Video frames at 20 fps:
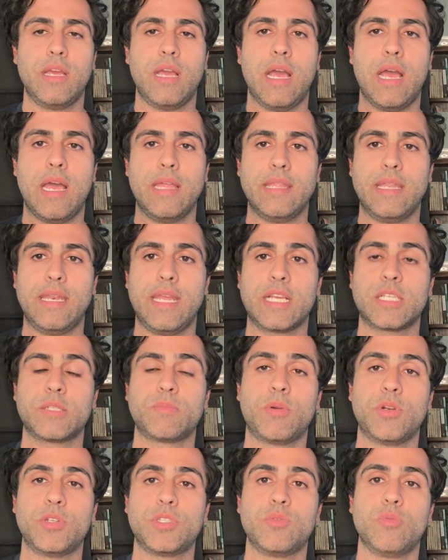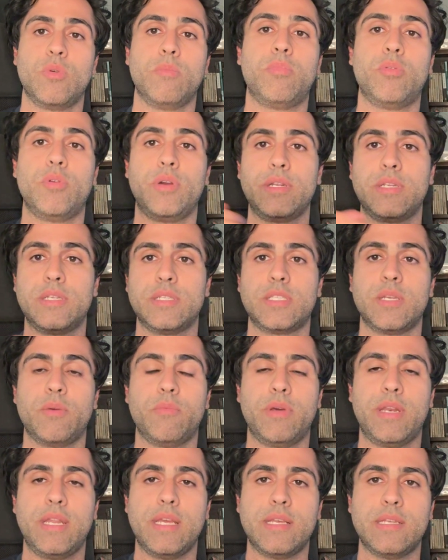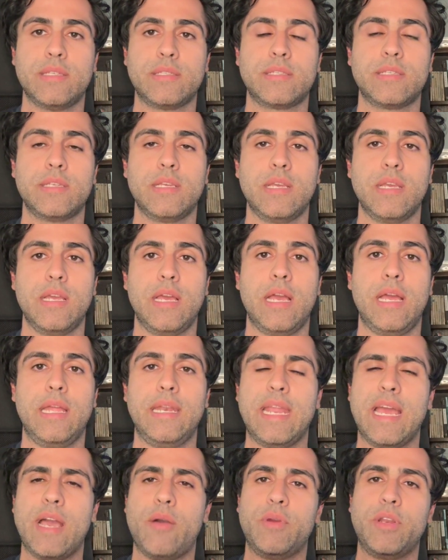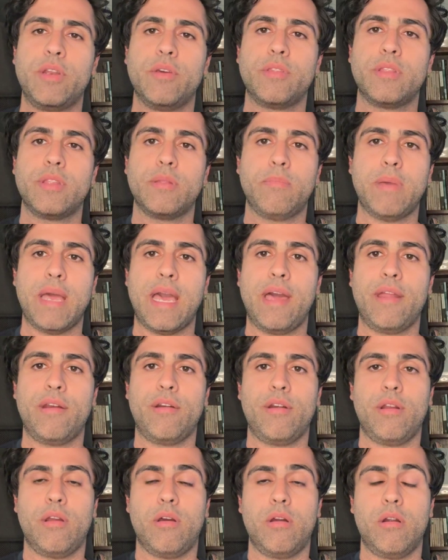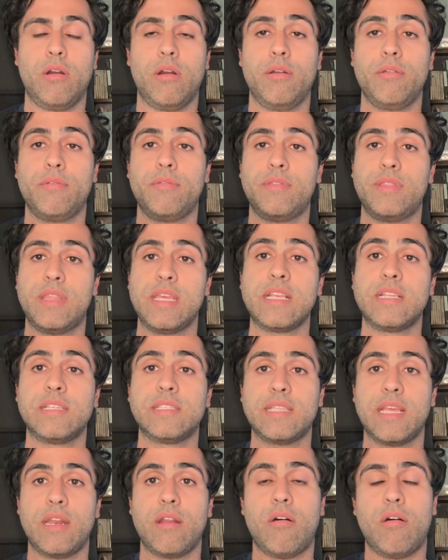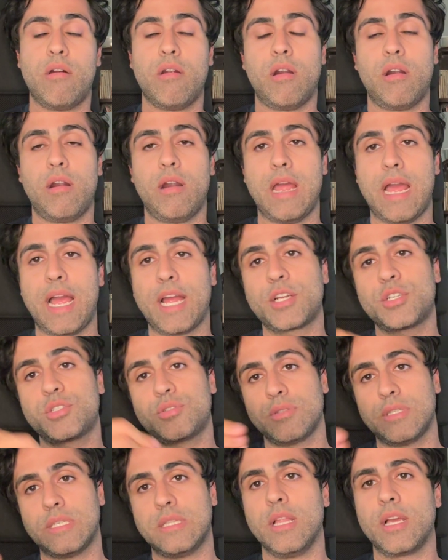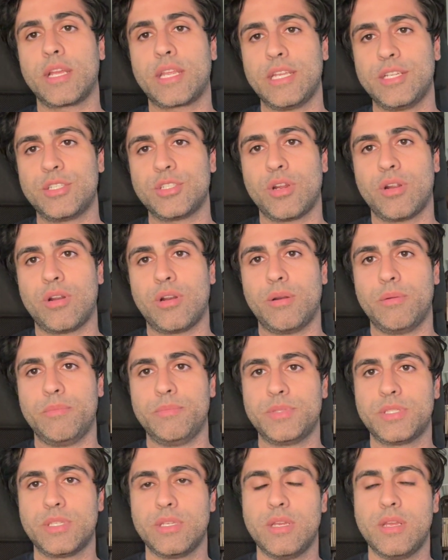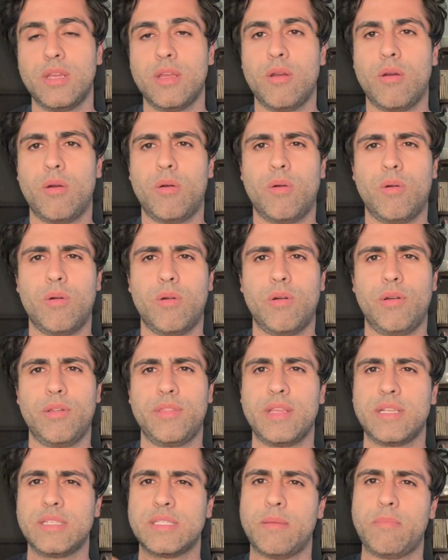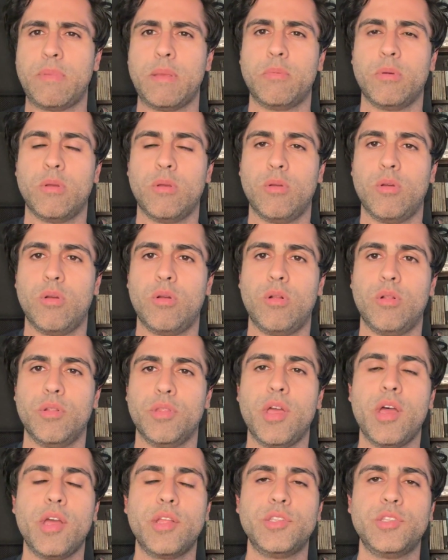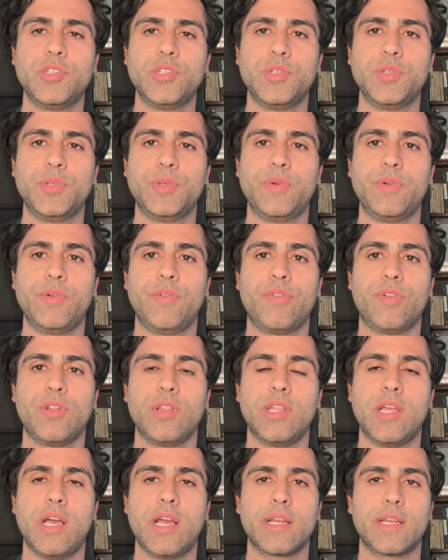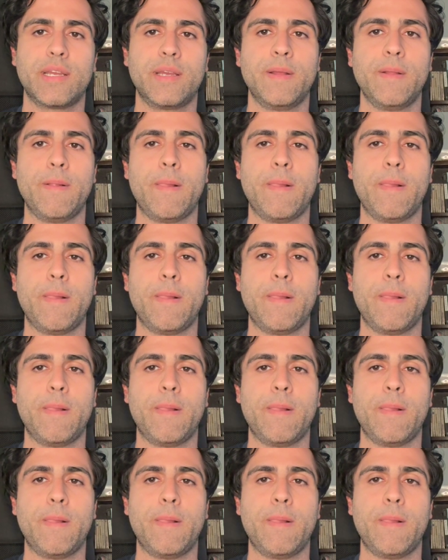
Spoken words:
and the next person will point to someone else, and now we know that the pattern are things that are actually Lucky Charms or things that people hold on to for luck.